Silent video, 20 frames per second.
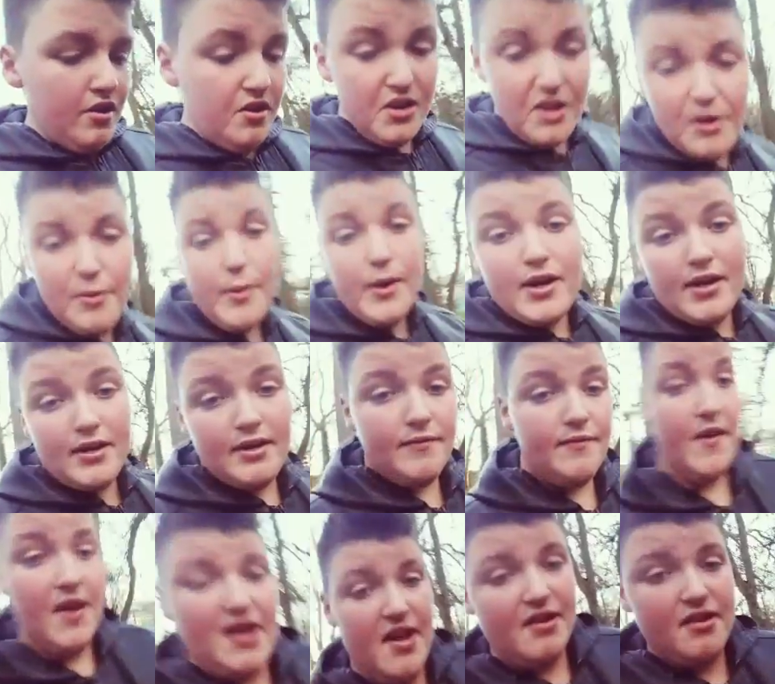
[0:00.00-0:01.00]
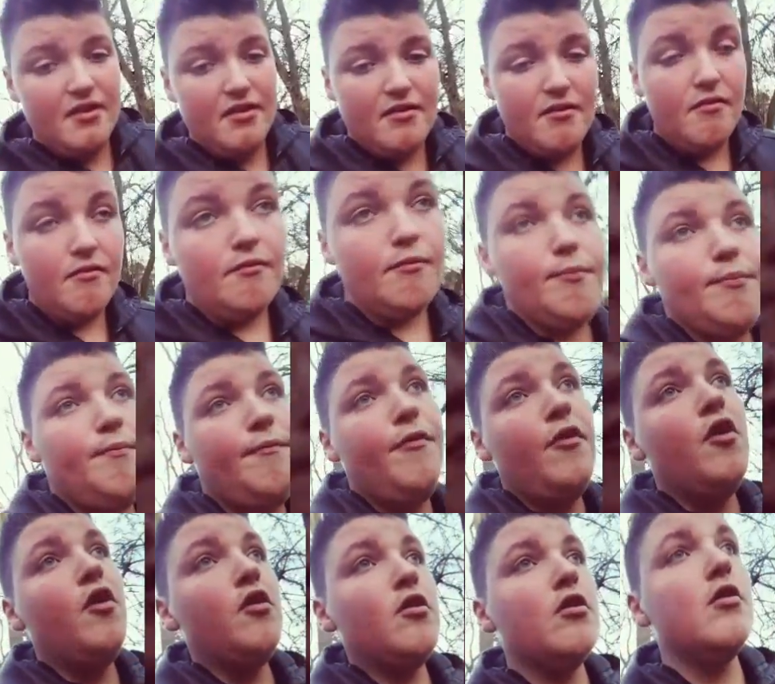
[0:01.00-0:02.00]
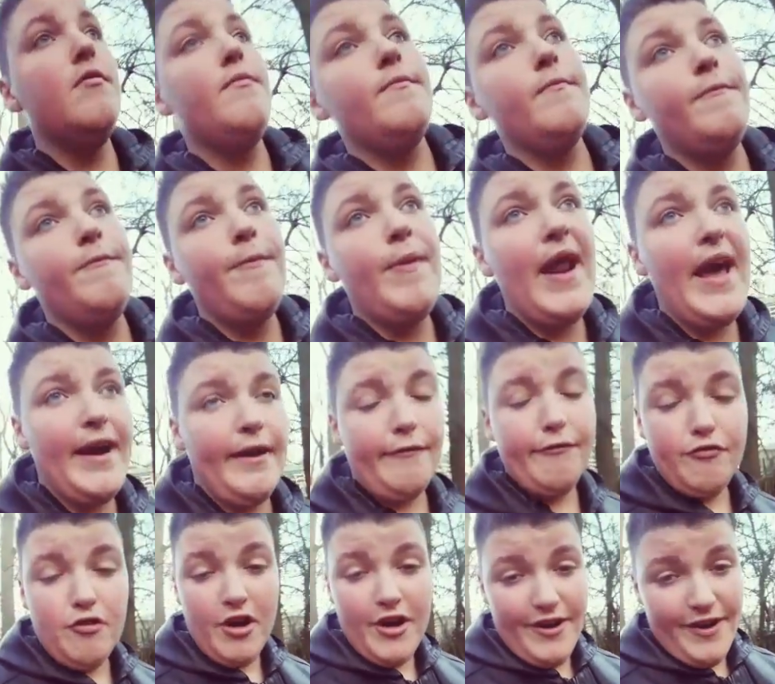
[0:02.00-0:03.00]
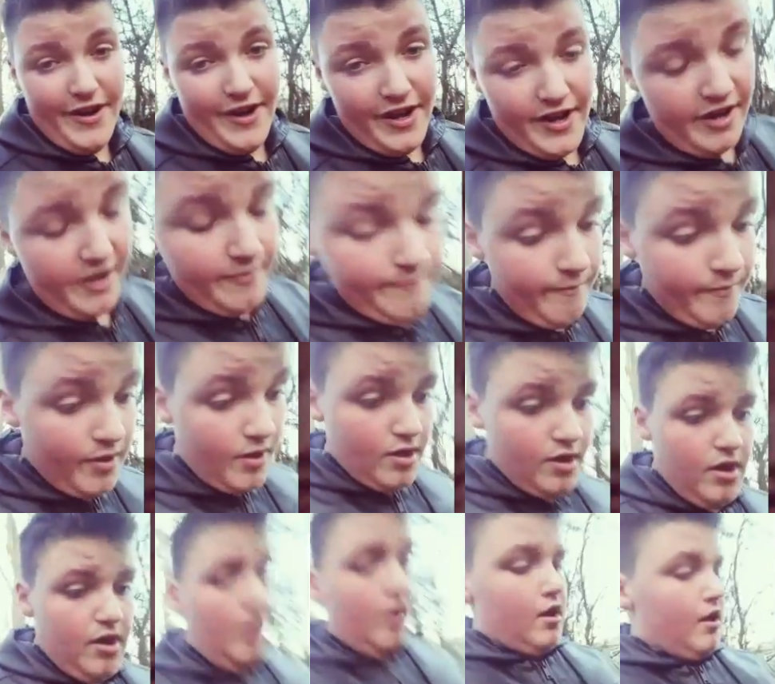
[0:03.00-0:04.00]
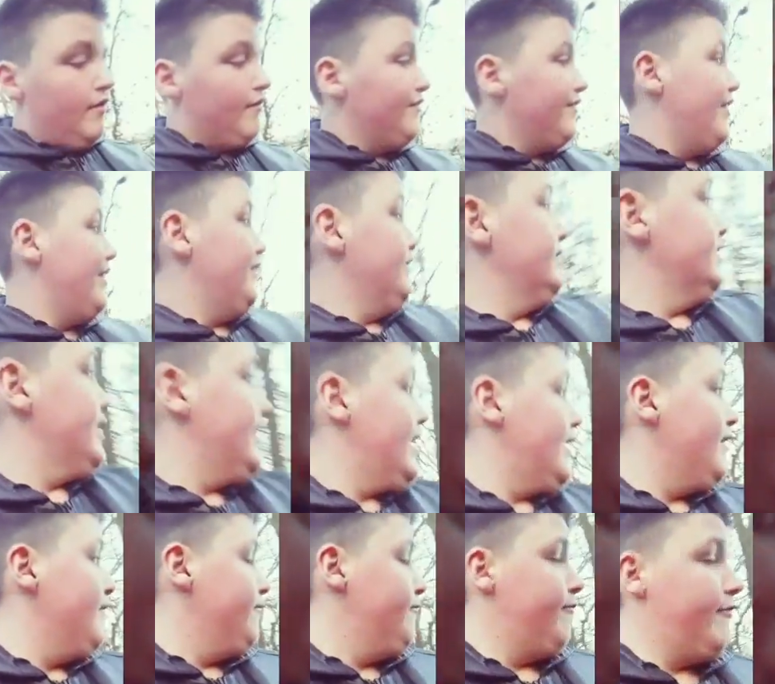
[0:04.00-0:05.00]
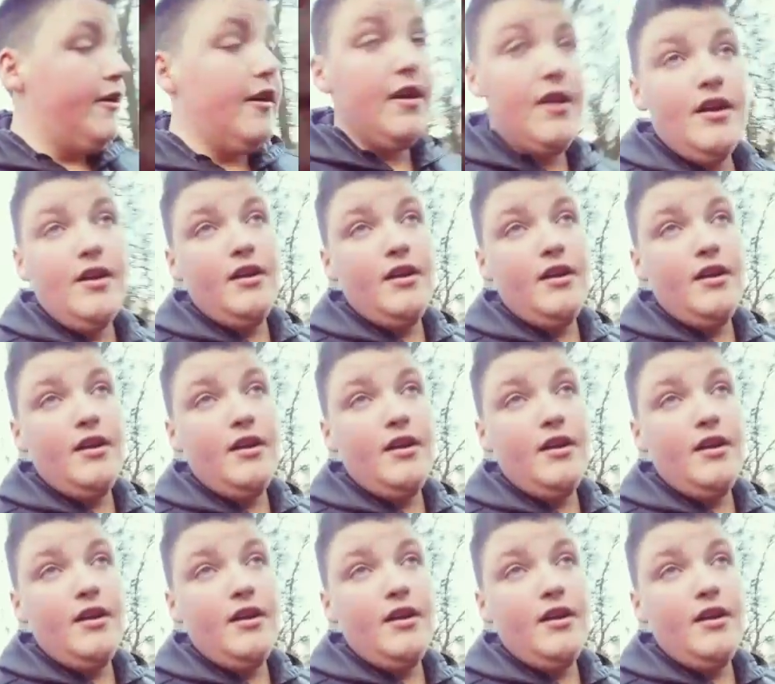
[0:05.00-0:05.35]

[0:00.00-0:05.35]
you know when I did that blog on Black Friday and um, they have